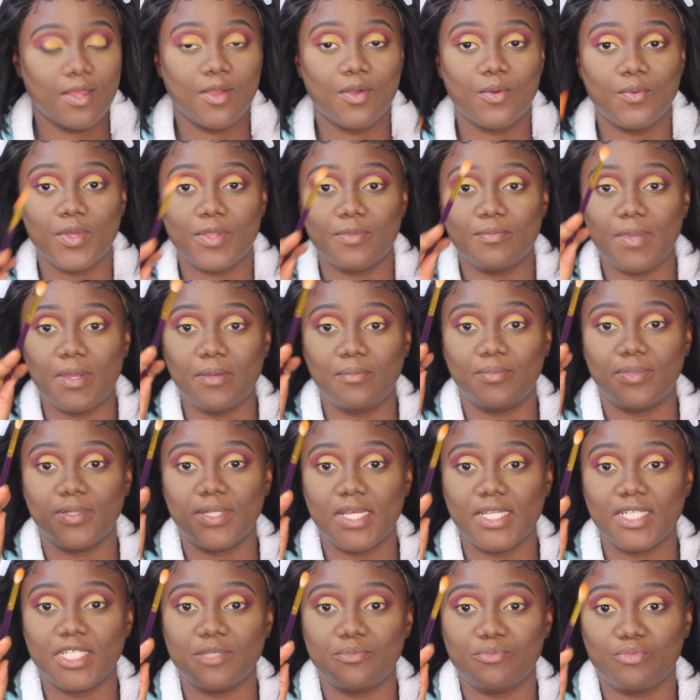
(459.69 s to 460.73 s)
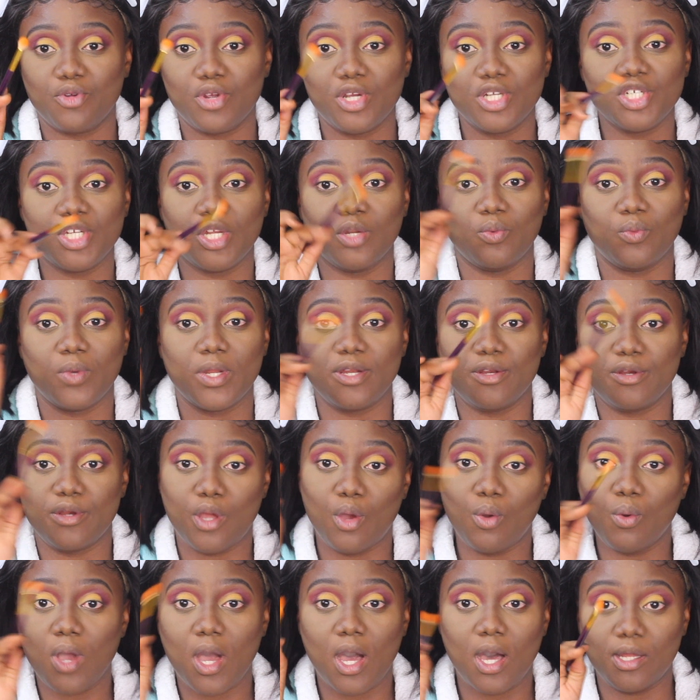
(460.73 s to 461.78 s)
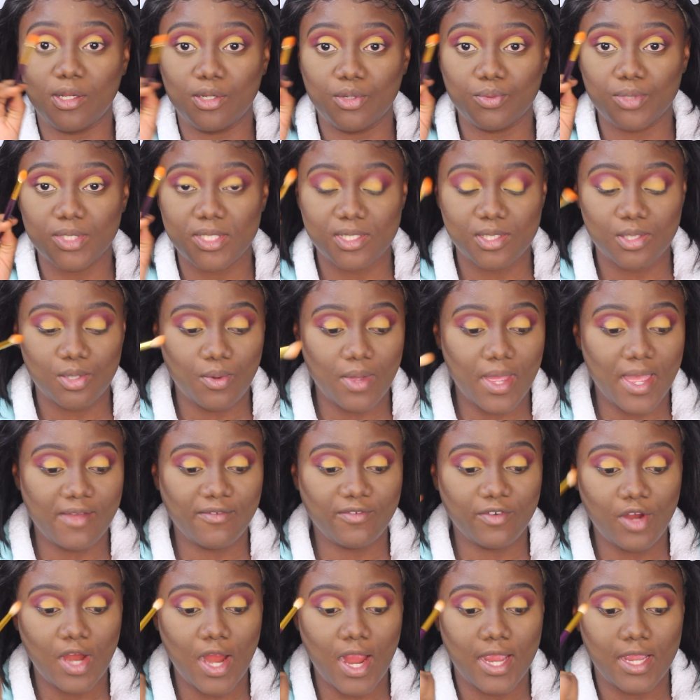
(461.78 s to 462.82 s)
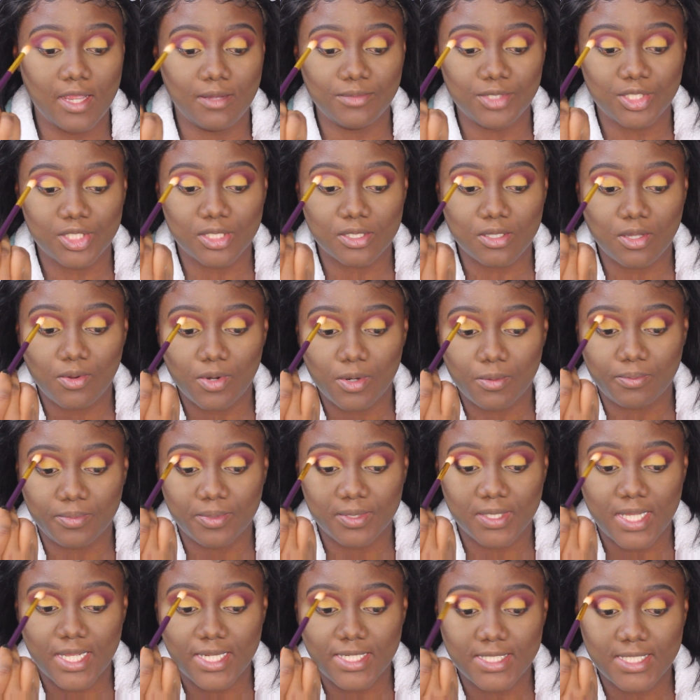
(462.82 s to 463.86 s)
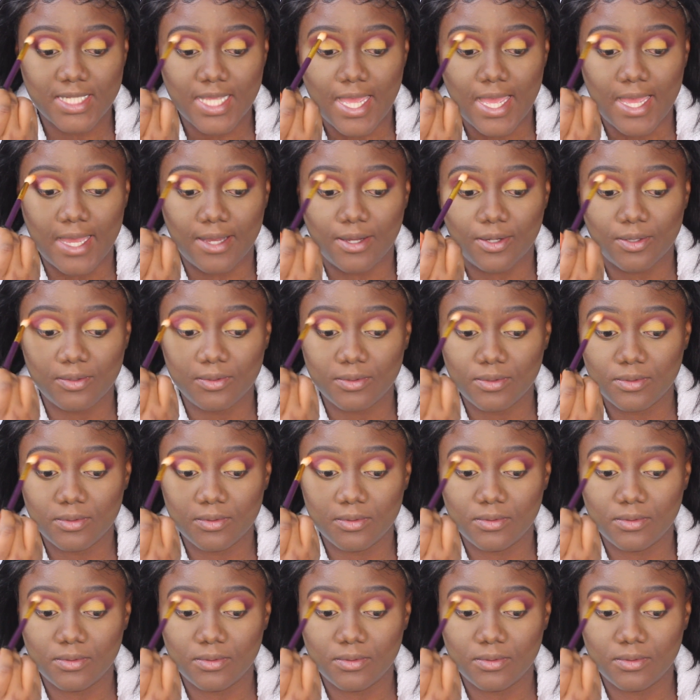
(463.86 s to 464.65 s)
With my blending brush and with no color whatsoever, I am just going to blend out